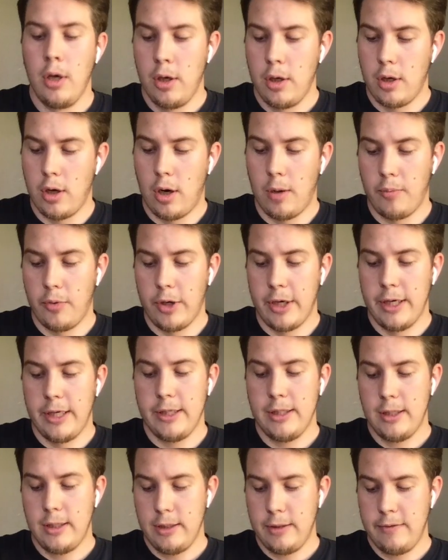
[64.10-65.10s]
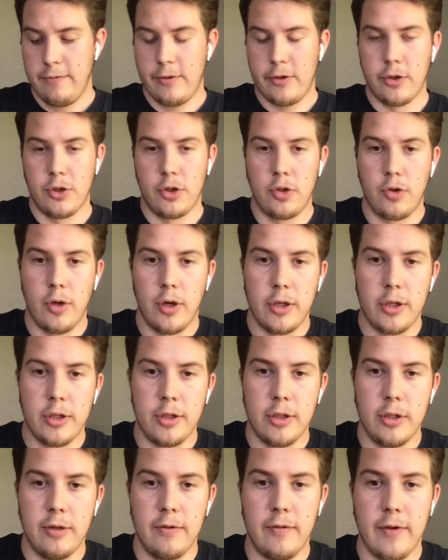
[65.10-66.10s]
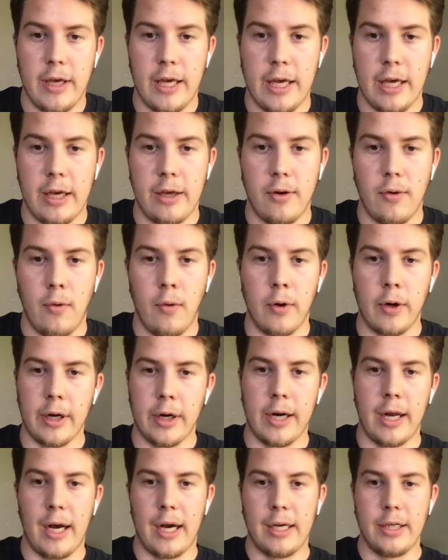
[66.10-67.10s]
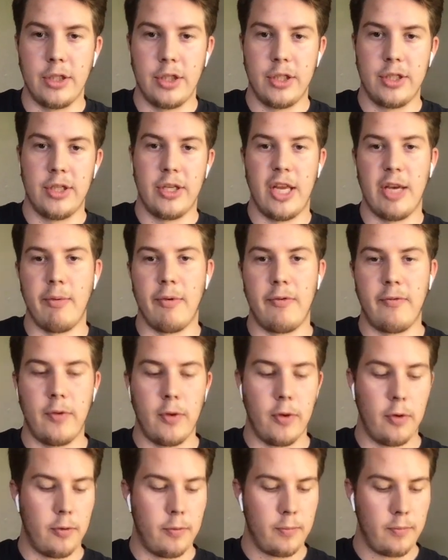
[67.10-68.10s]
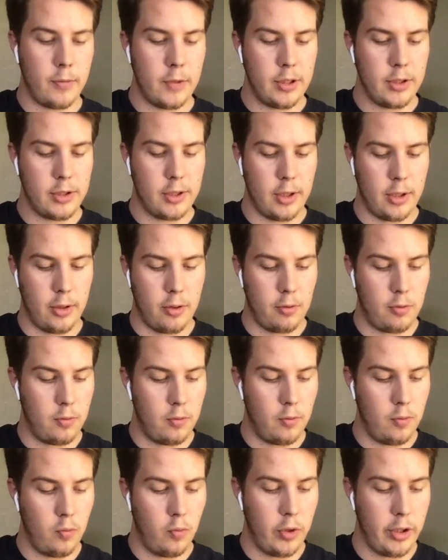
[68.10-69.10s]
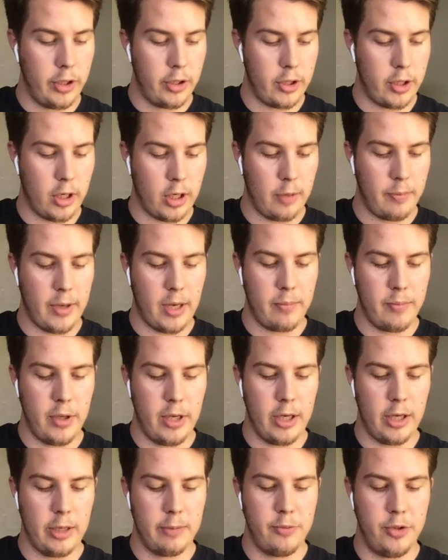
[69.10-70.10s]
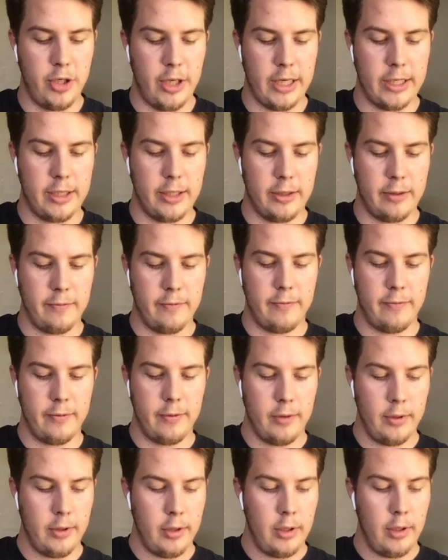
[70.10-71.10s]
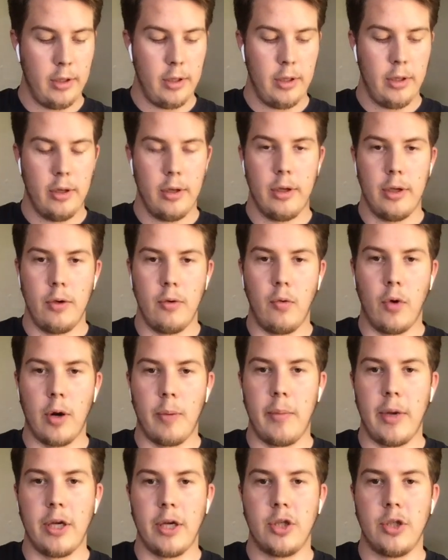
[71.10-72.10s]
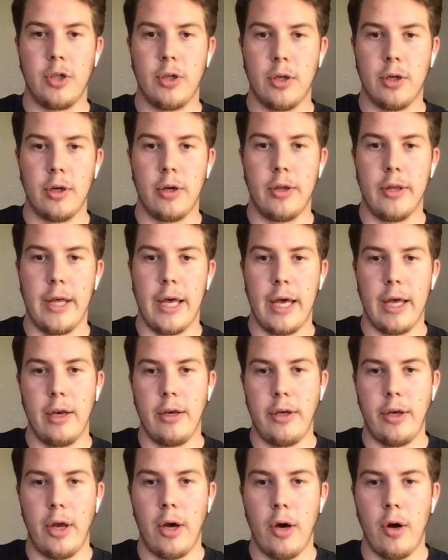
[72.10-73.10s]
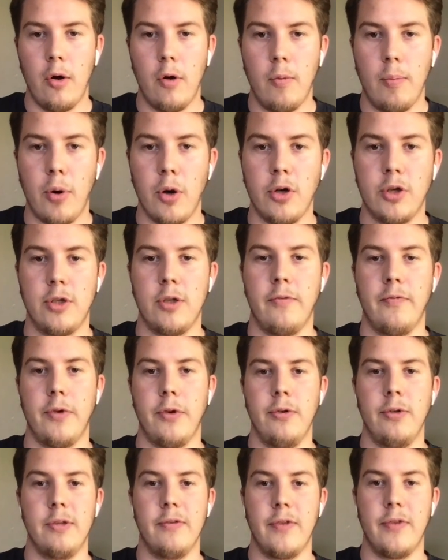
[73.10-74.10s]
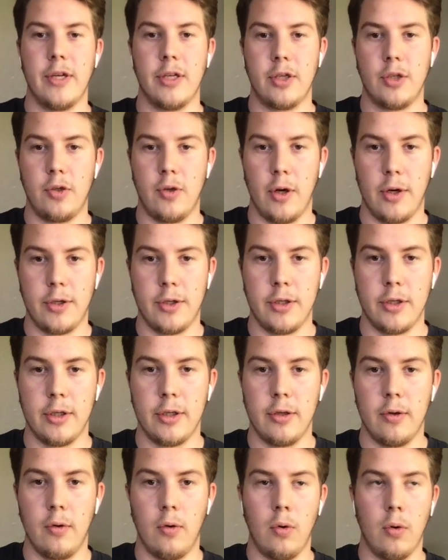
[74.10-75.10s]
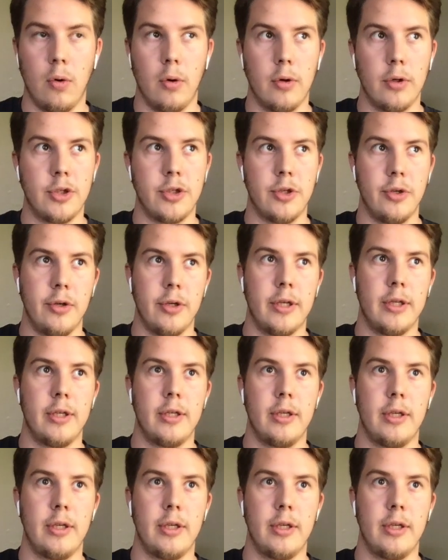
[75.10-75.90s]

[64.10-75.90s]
comprehensive, constructive, and organized, just to name a few. So when you're talking about being objective, you want to make sure that no personal views of the instructor or student